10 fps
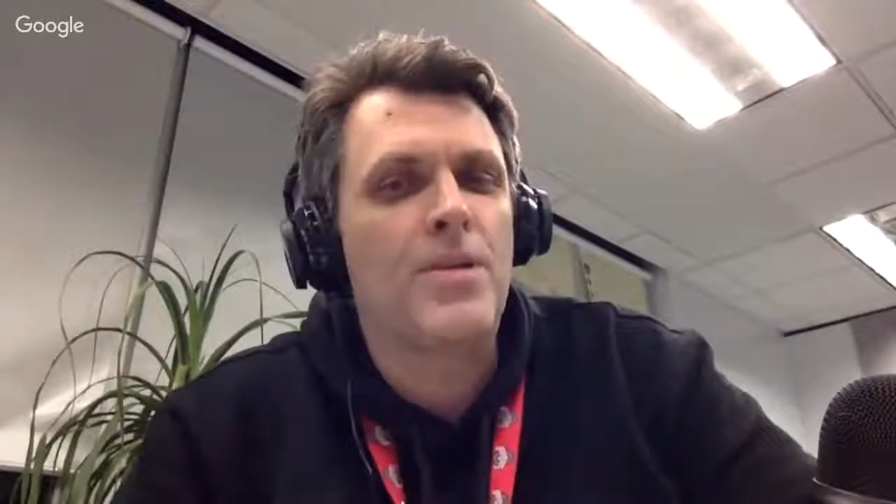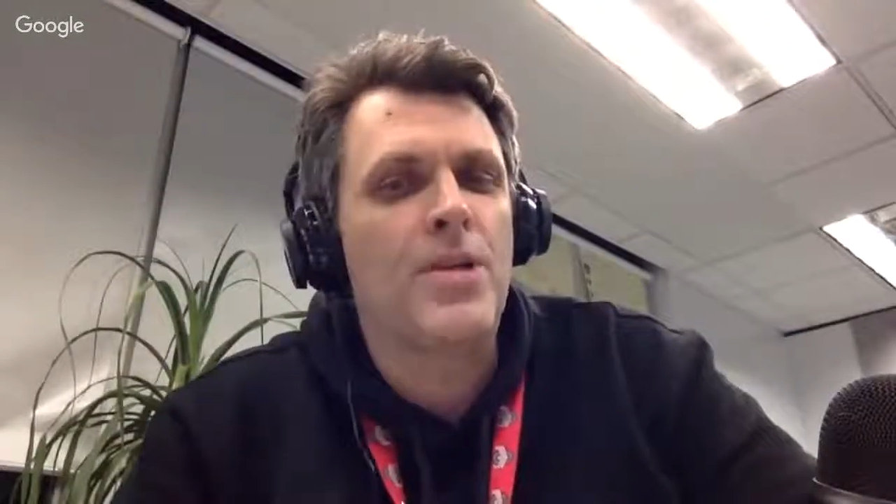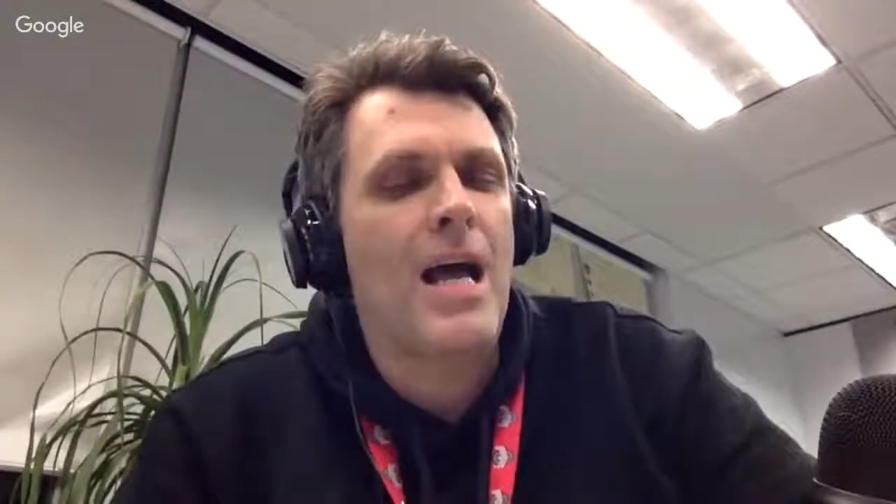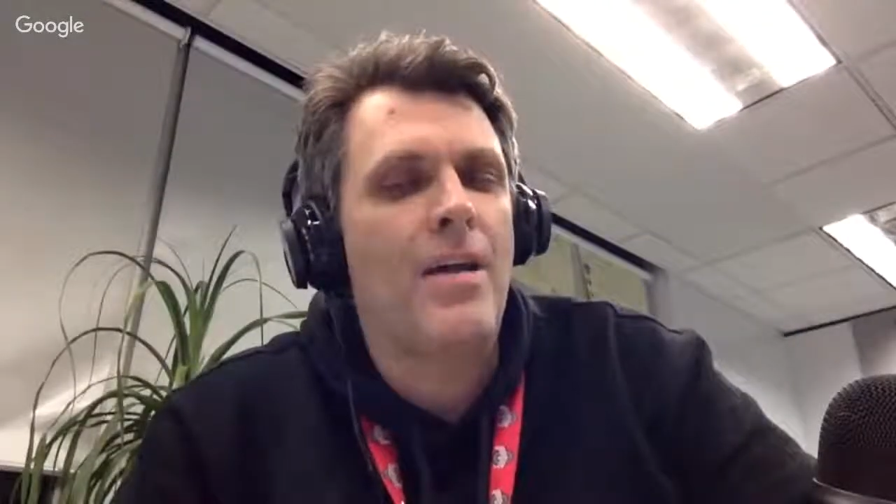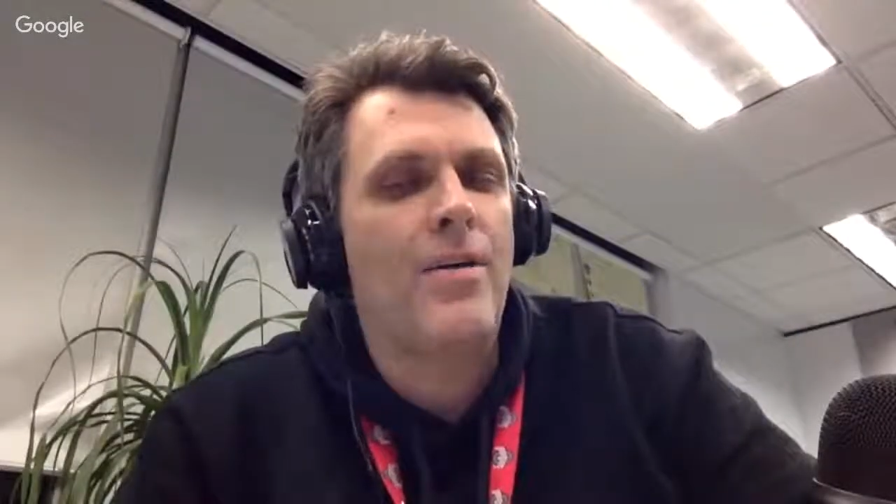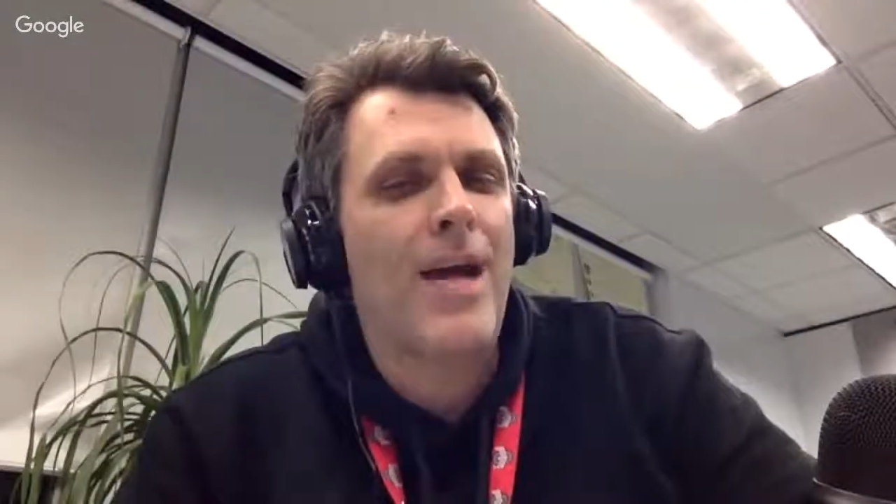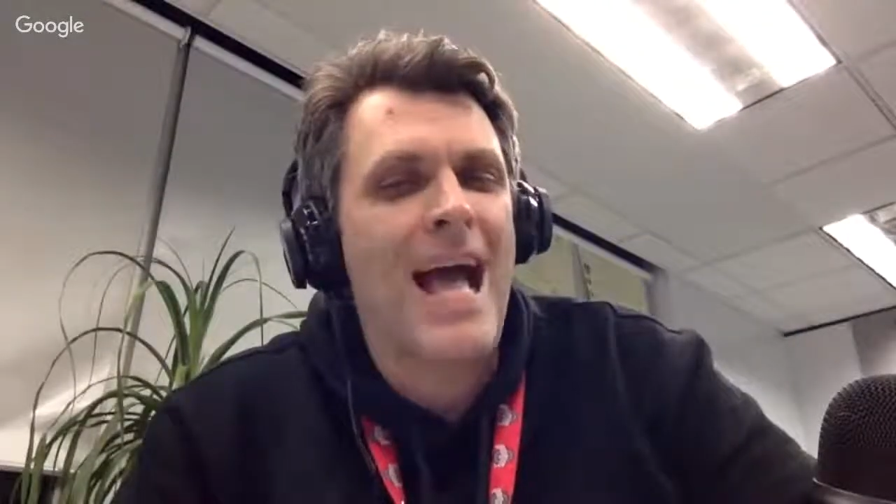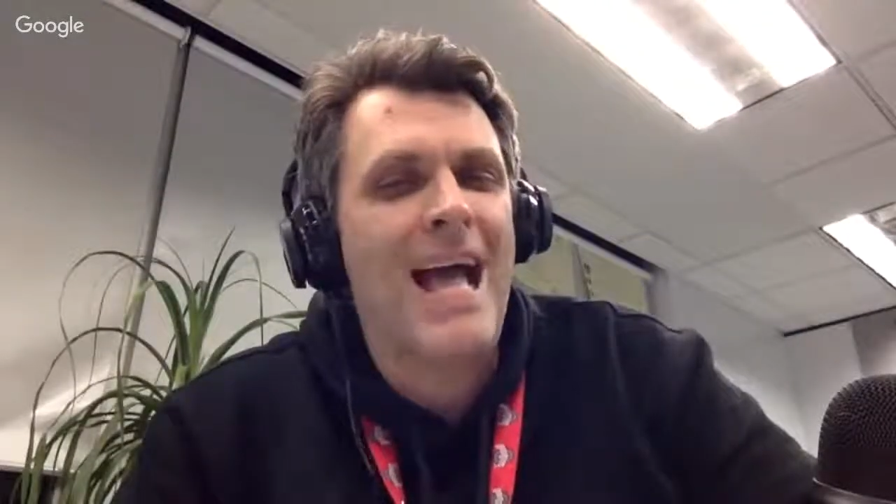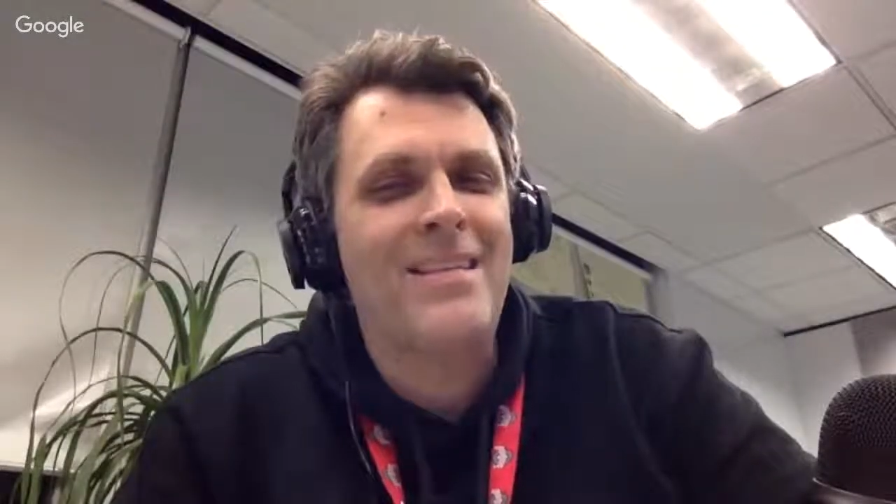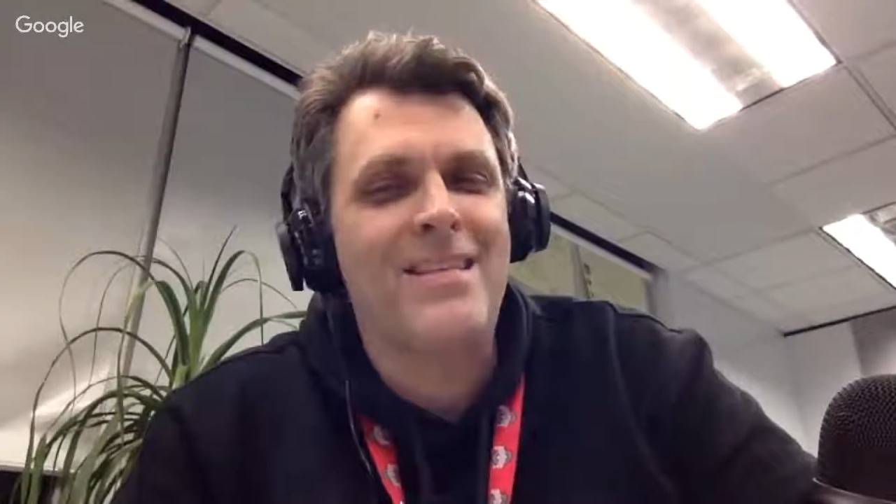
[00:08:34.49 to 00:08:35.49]

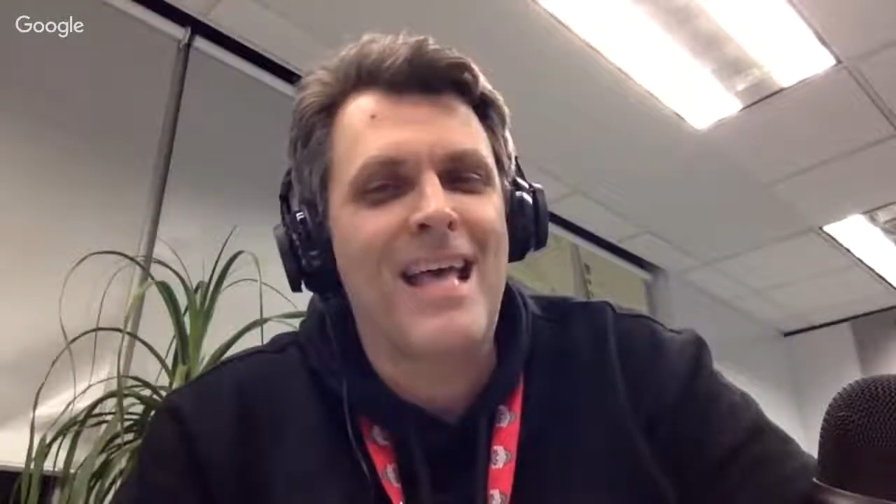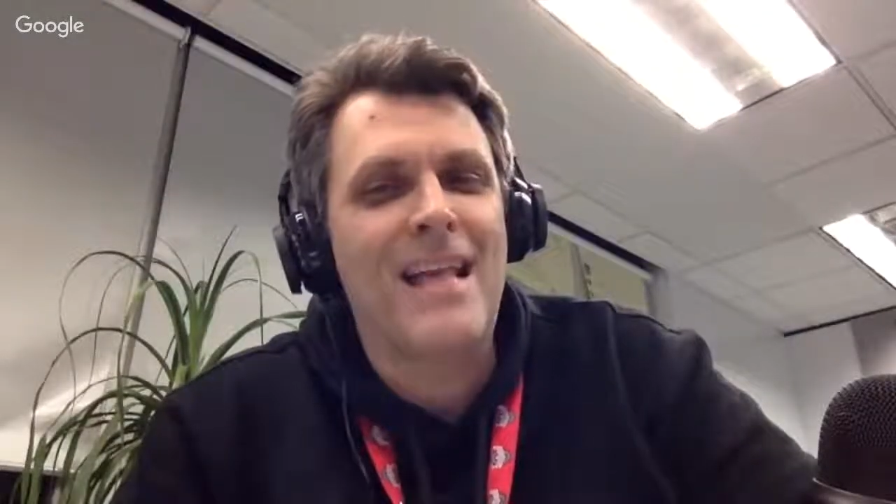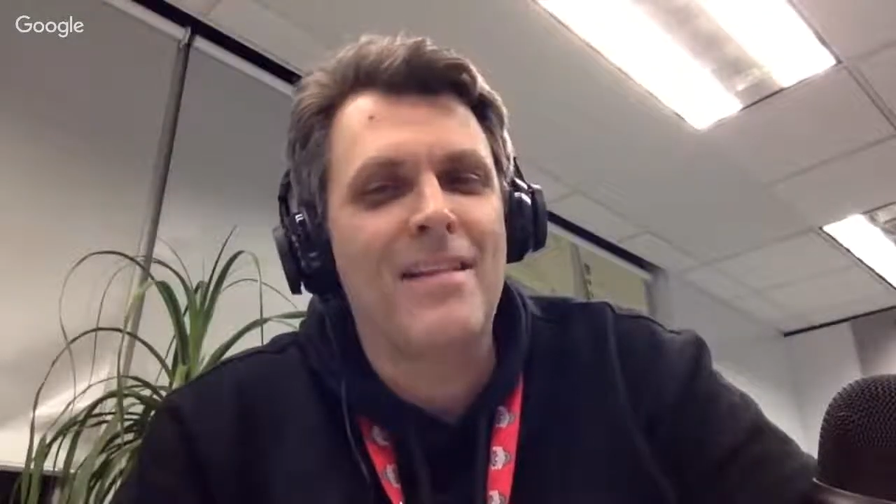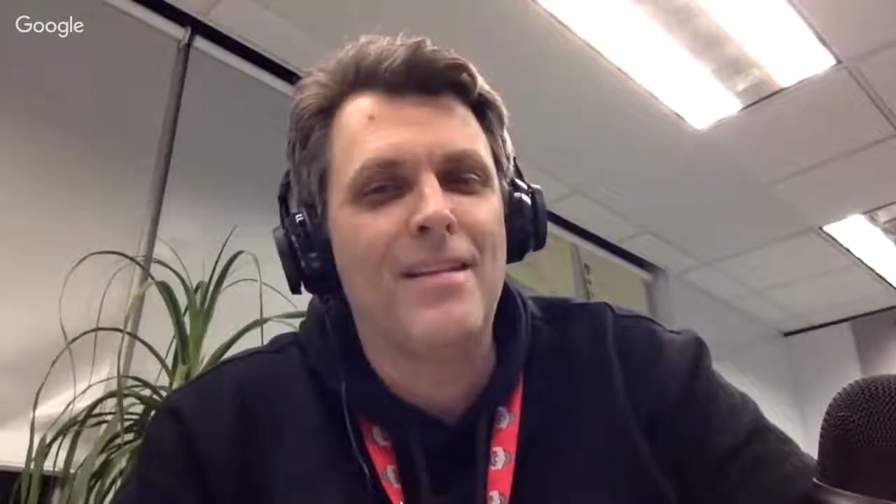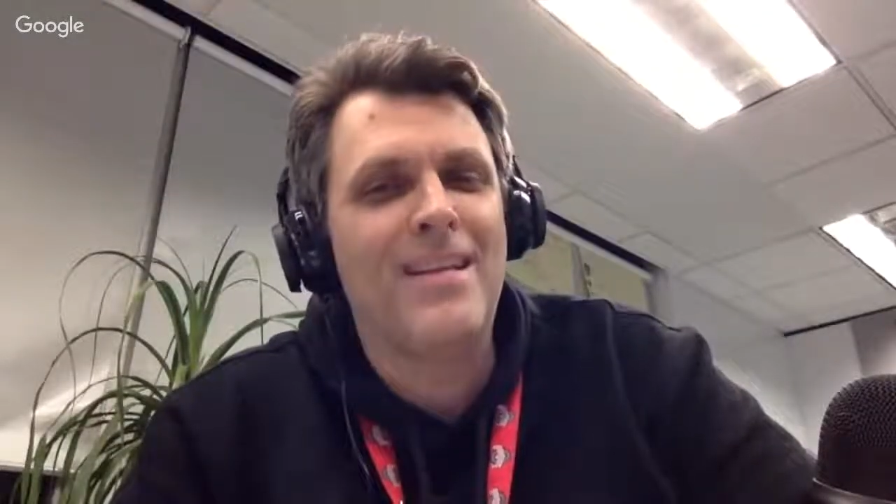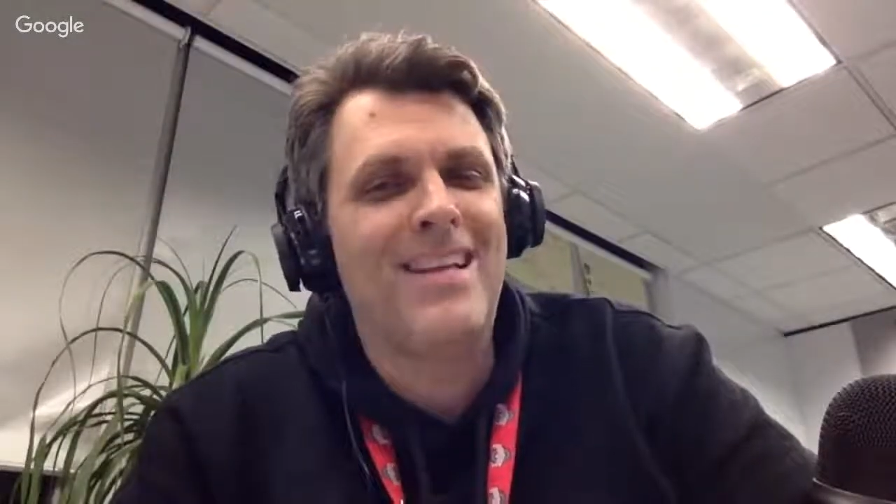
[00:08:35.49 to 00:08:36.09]
Machado added to that,